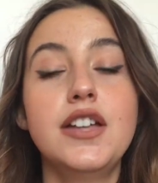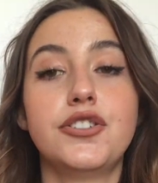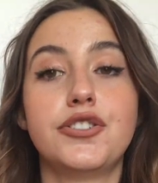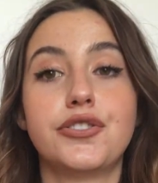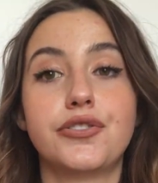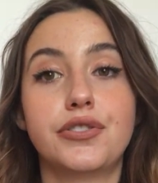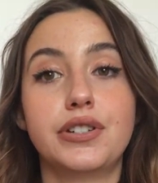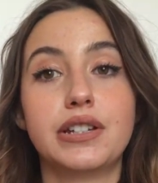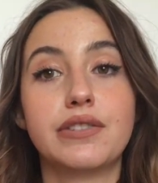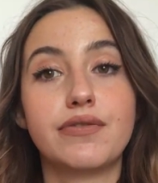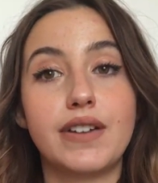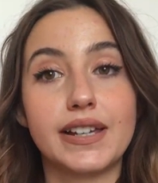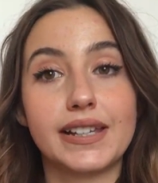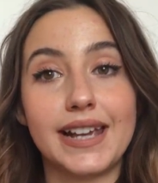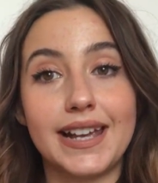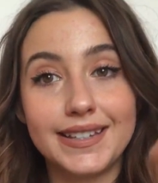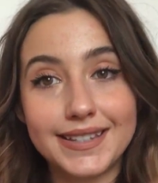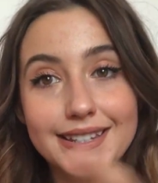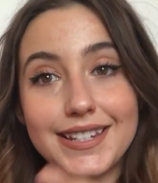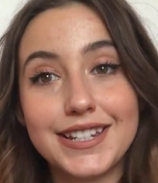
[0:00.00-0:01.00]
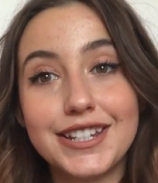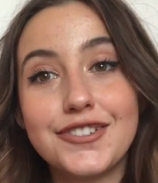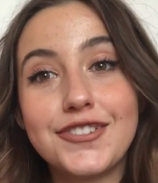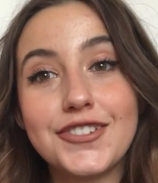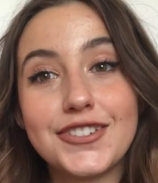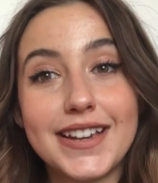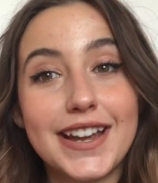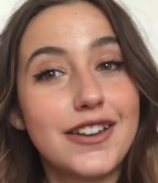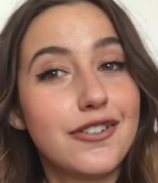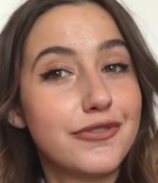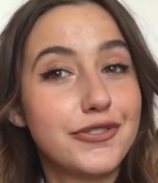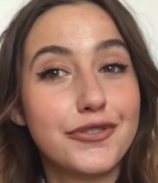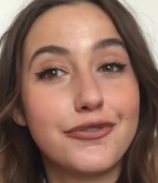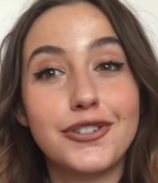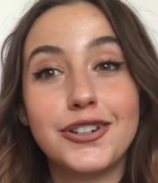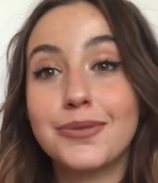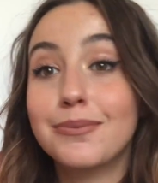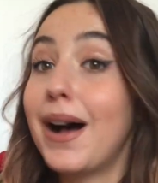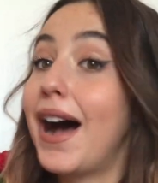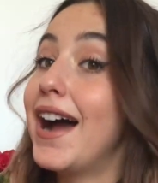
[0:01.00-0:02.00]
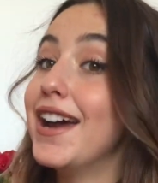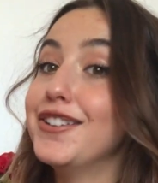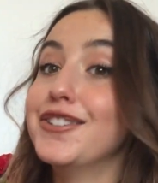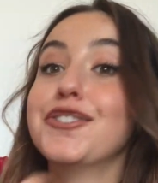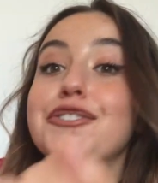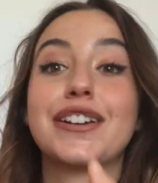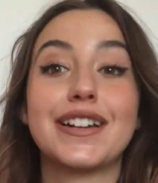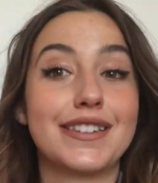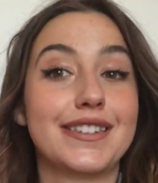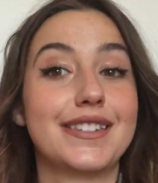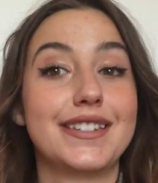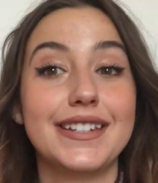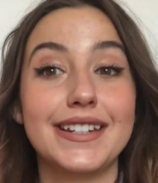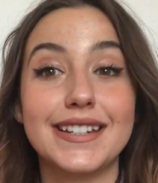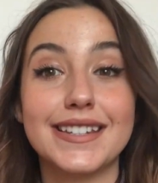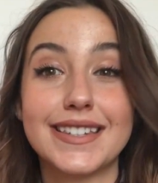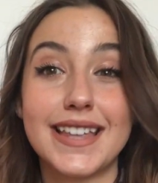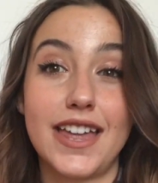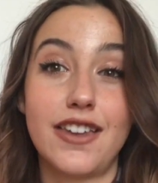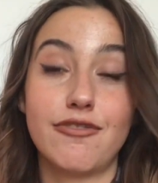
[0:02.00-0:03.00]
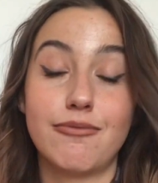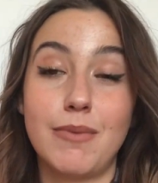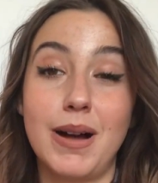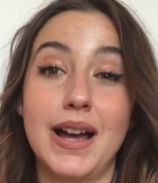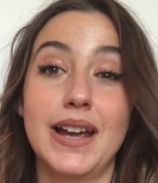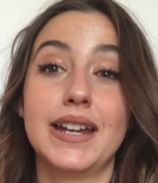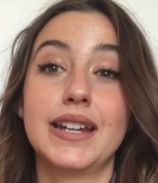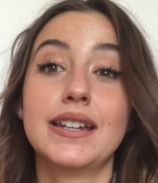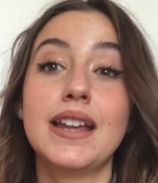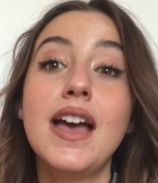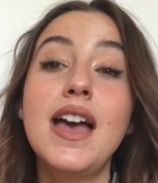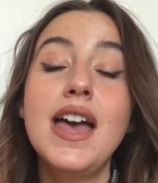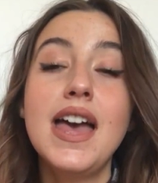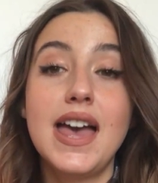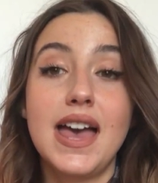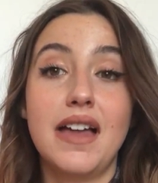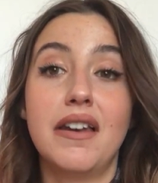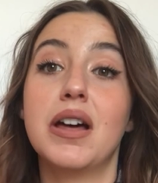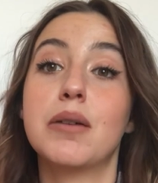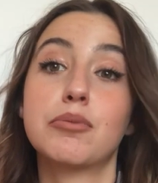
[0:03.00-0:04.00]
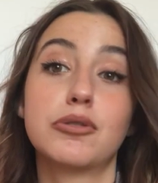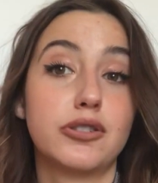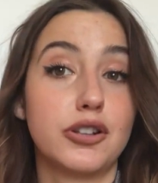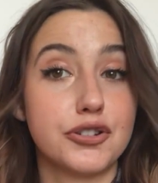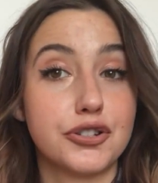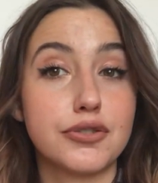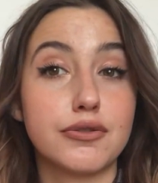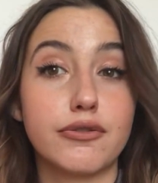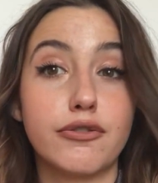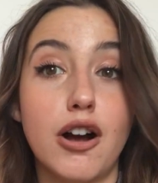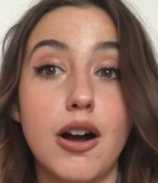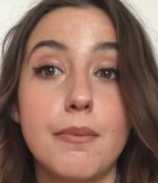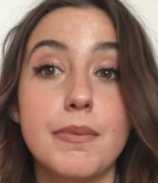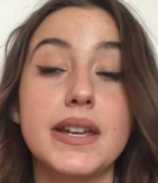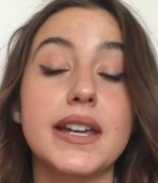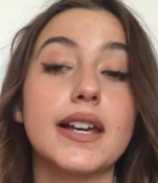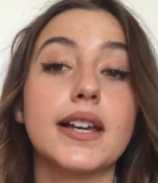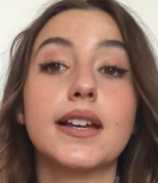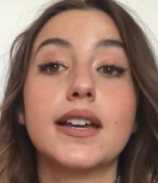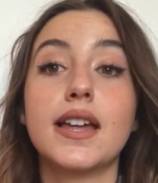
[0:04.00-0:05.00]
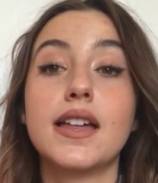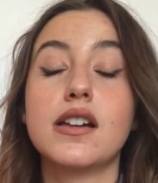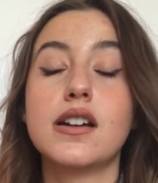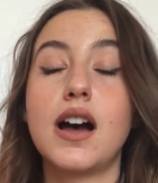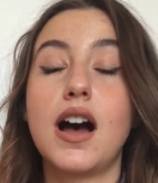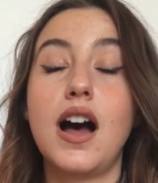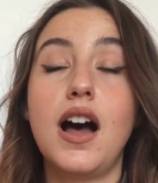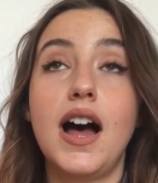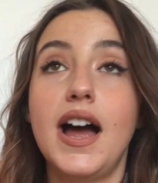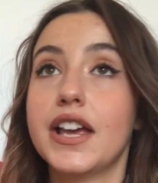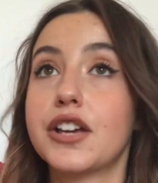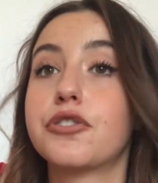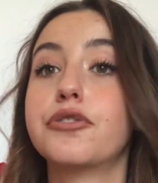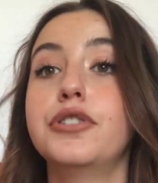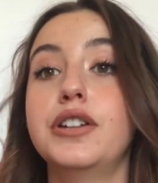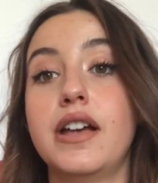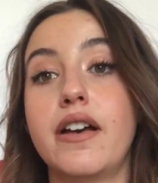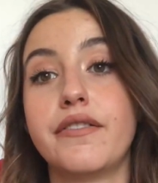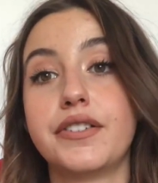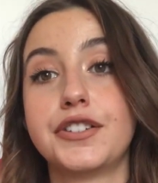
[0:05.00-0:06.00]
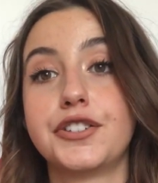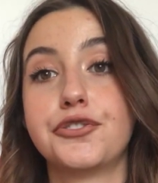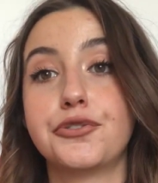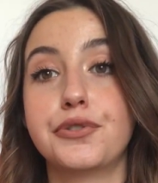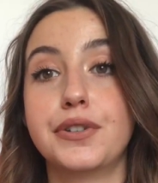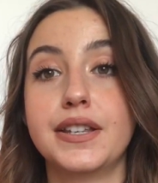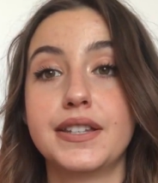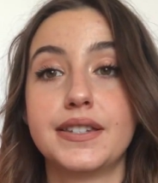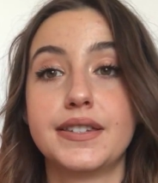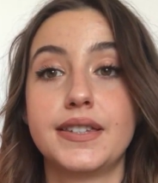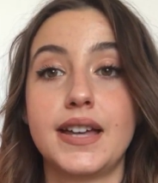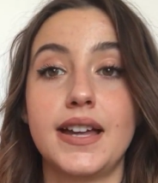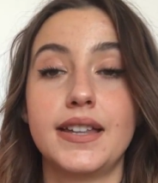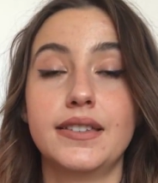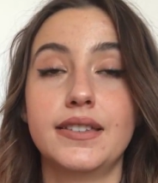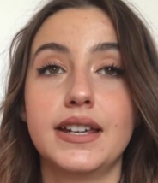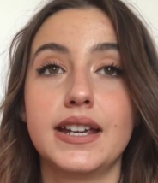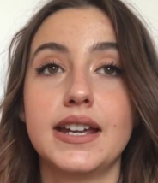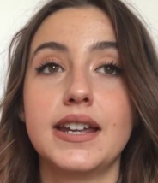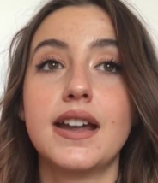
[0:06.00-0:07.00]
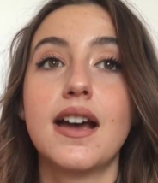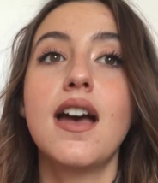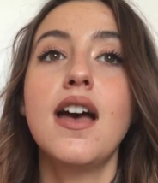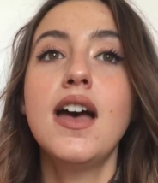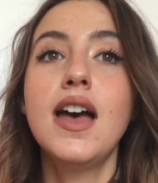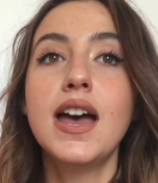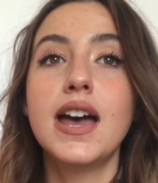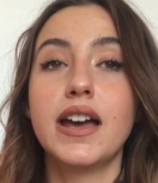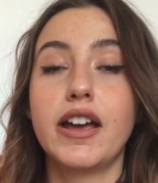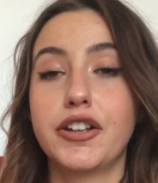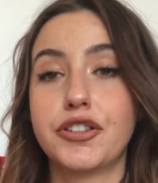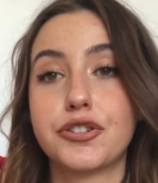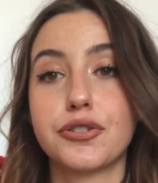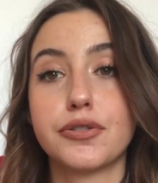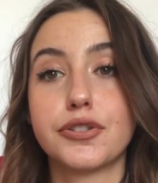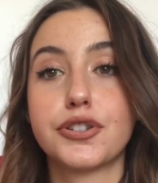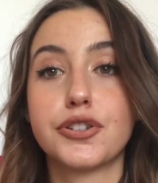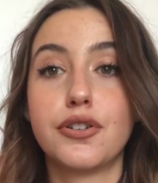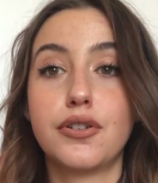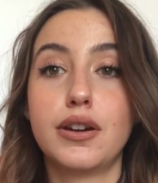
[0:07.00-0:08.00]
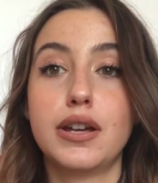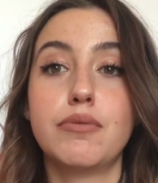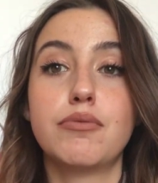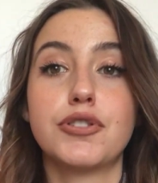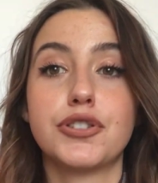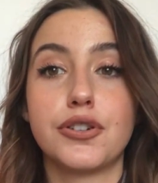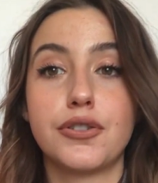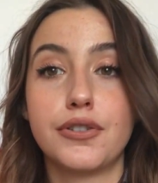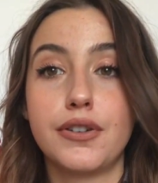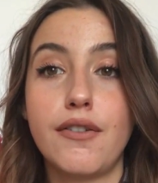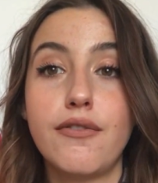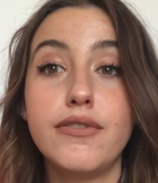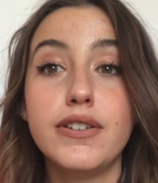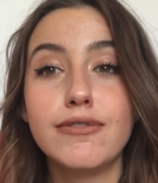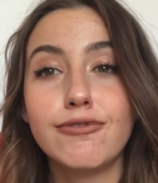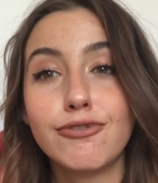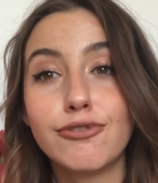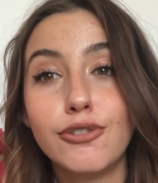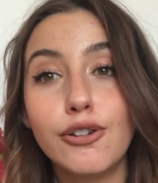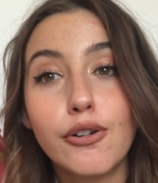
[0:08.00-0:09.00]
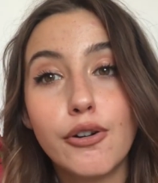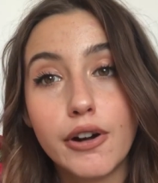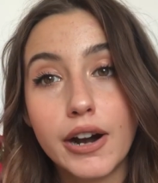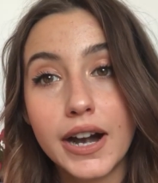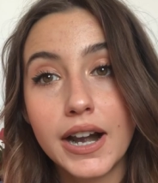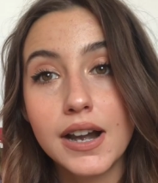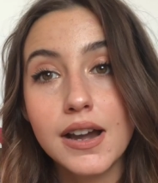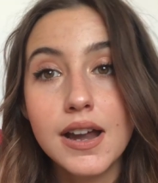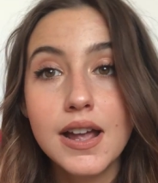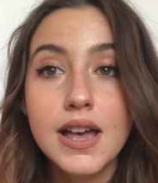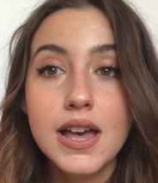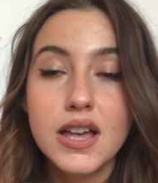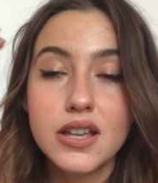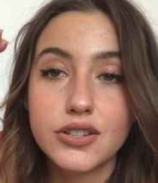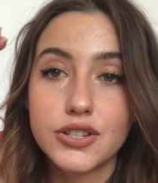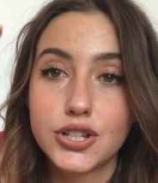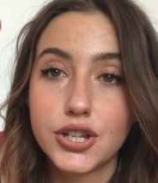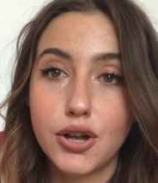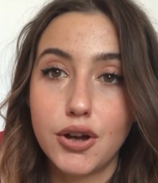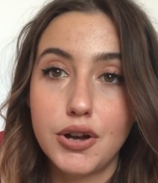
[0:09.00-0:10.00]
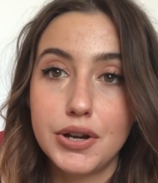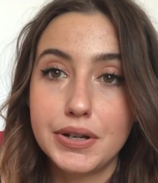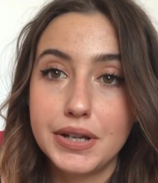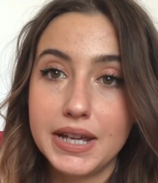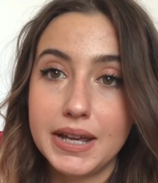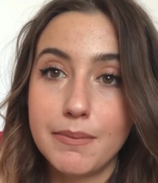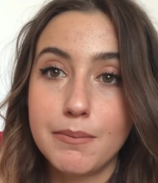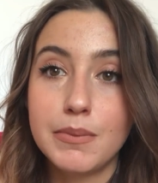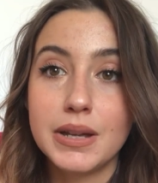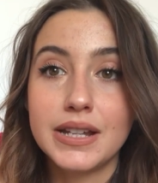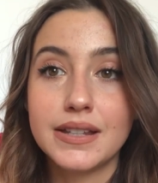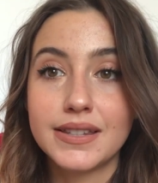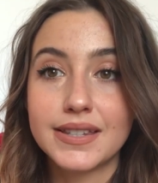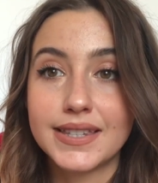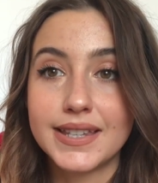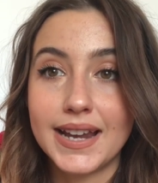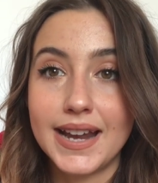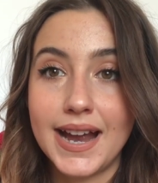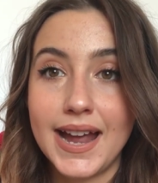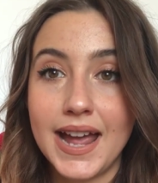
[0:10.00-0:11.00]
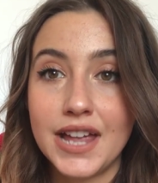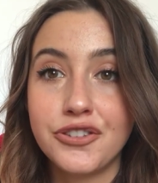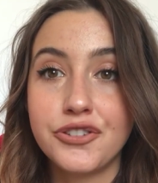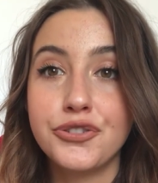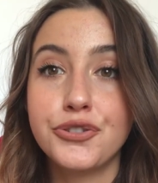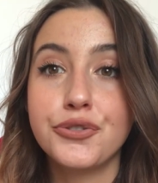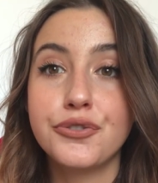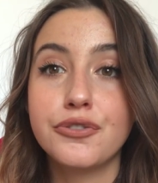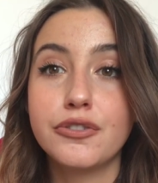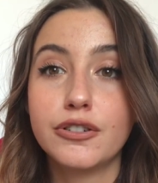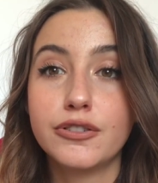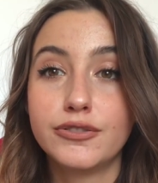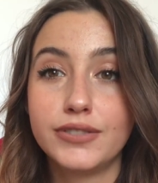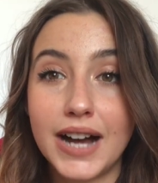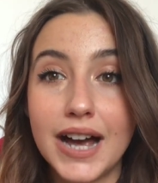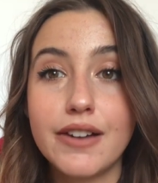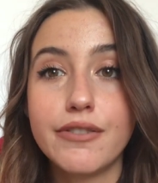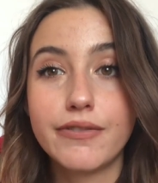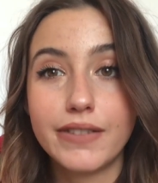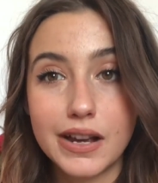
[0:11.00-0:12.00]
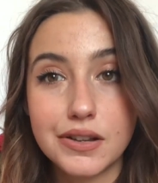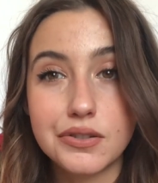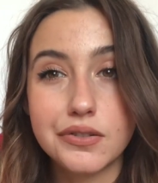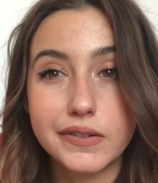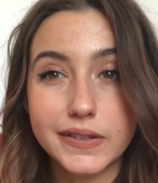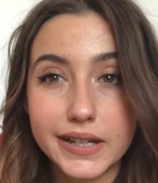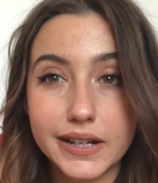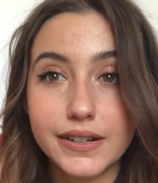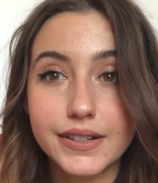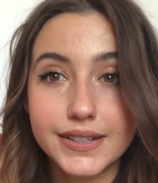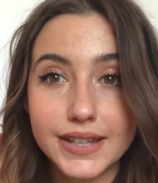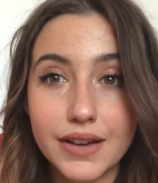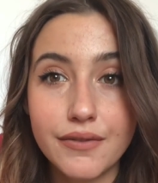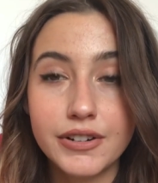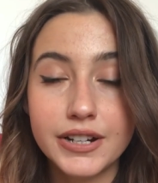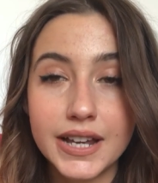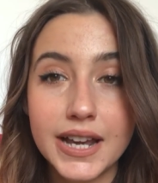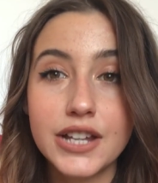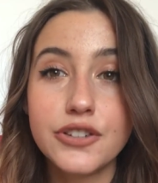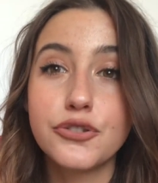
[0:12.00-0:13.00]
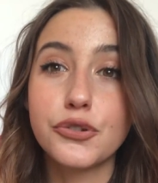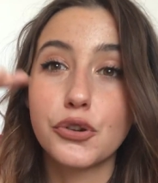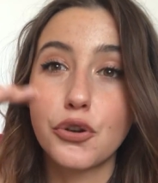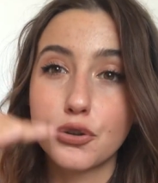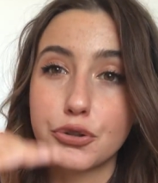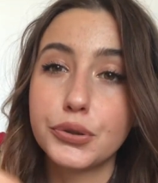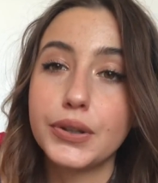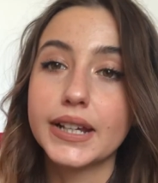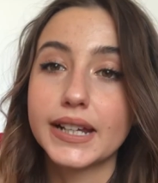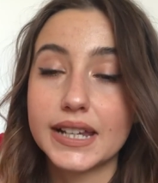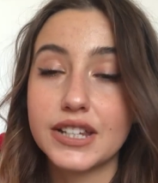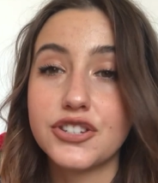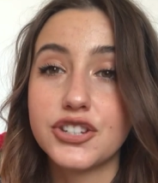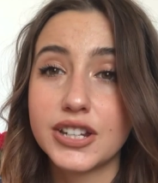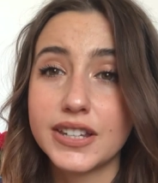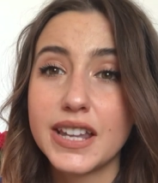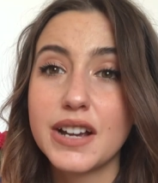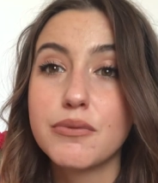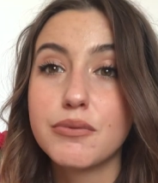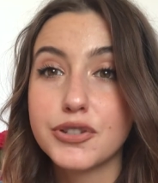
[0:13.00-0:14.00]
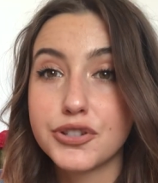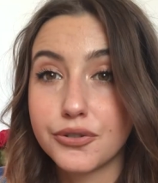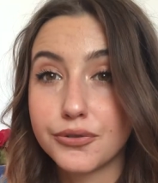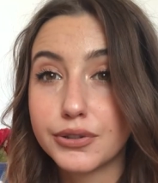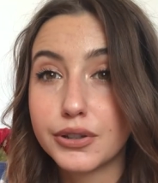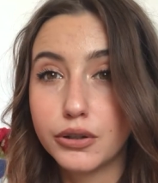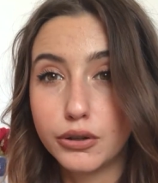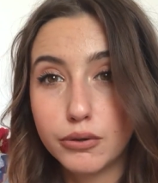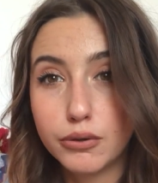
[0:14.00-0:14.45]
So if I can see inside of your room, I know you can see inside of mine, and I'm claustrophobic. I couldn't have stand it. It was on the 5th floor, so it means that I had to do 5 flights of stairs every day to go to the kitchen that was on the